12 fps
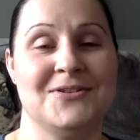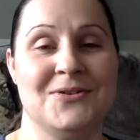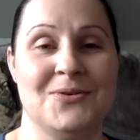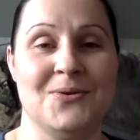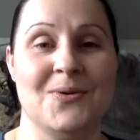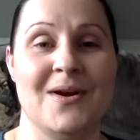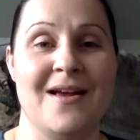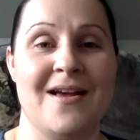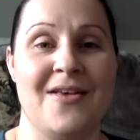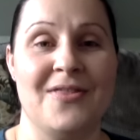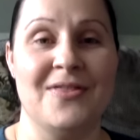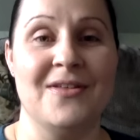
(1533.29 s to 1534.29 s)
to
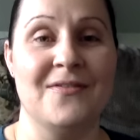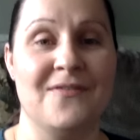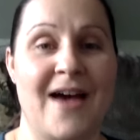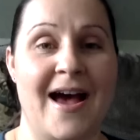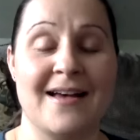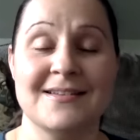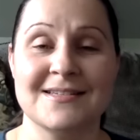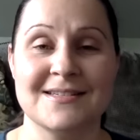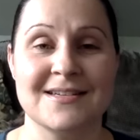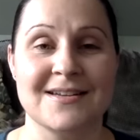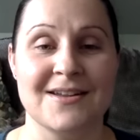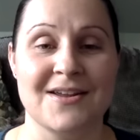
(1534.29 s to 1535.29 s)
the
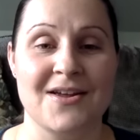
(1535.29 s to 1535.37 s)
vast